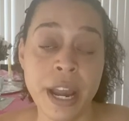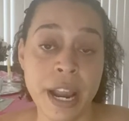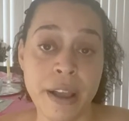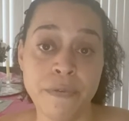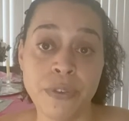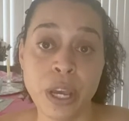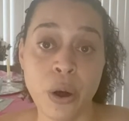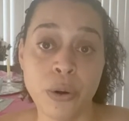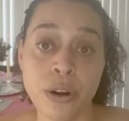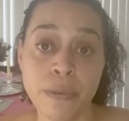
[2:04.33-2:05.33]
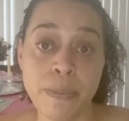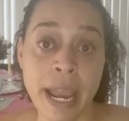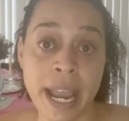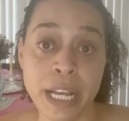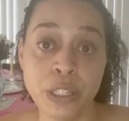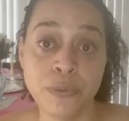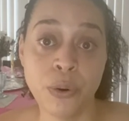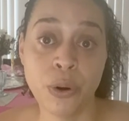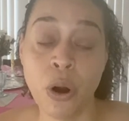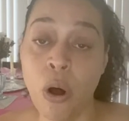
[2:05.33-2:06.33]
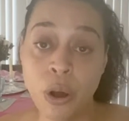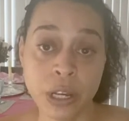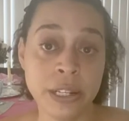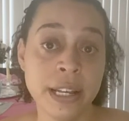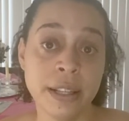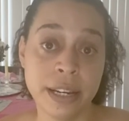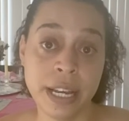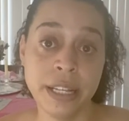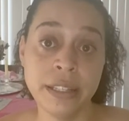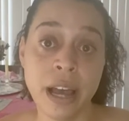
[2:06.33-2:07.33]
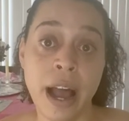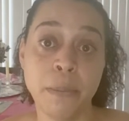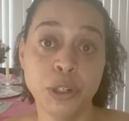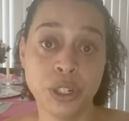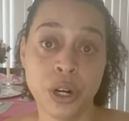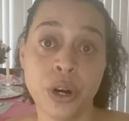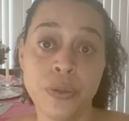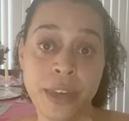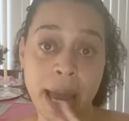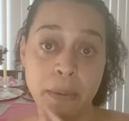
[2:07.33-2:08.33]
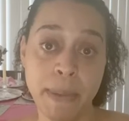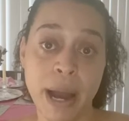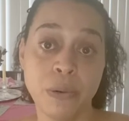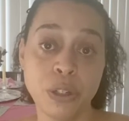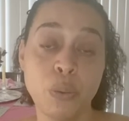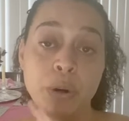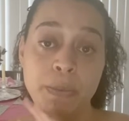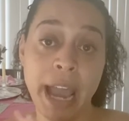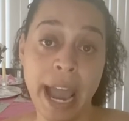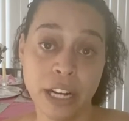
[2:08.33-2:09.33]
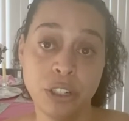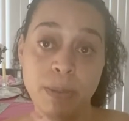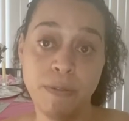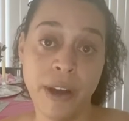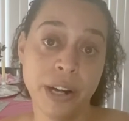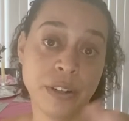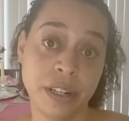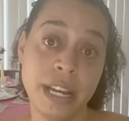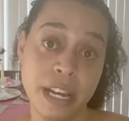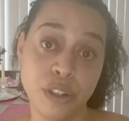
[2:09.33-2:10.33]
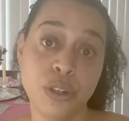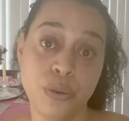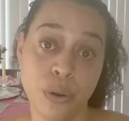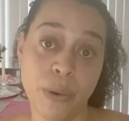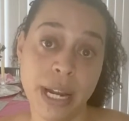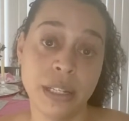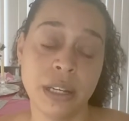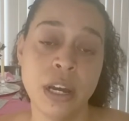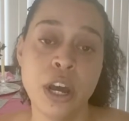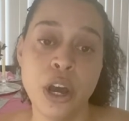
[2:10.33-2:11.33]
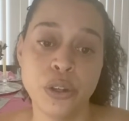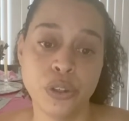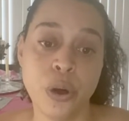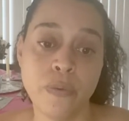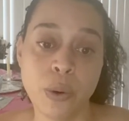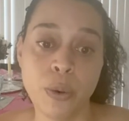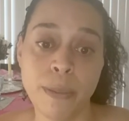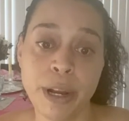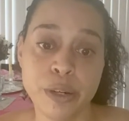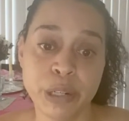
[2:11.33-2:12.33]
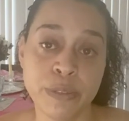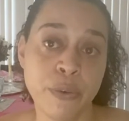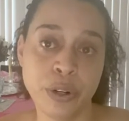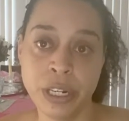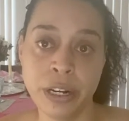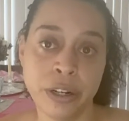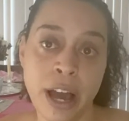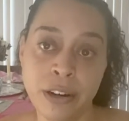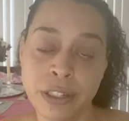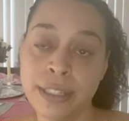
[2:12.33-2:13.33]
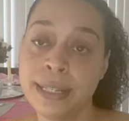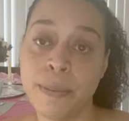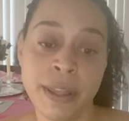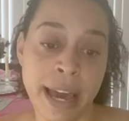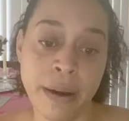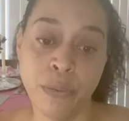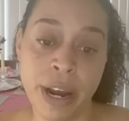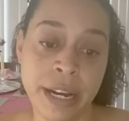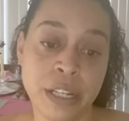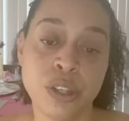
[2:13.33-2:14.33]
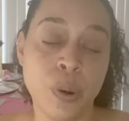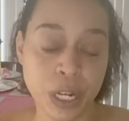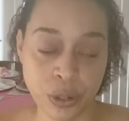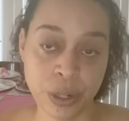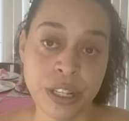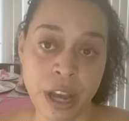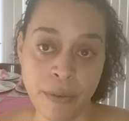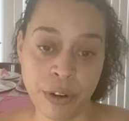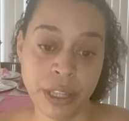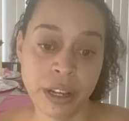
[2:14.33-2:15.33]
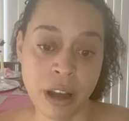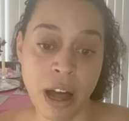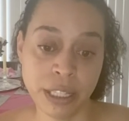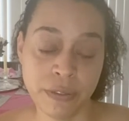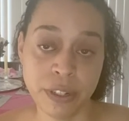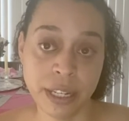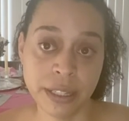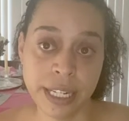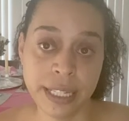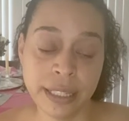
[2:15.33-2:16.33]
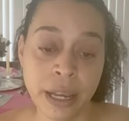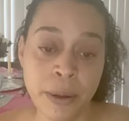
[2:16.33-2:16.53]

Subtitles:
If the owner pays for all utilities, I'm sure that amount would actually be factored into the rent. So if the one bedroom is $1,400, some of that rent is going towards covering the cost of utilities.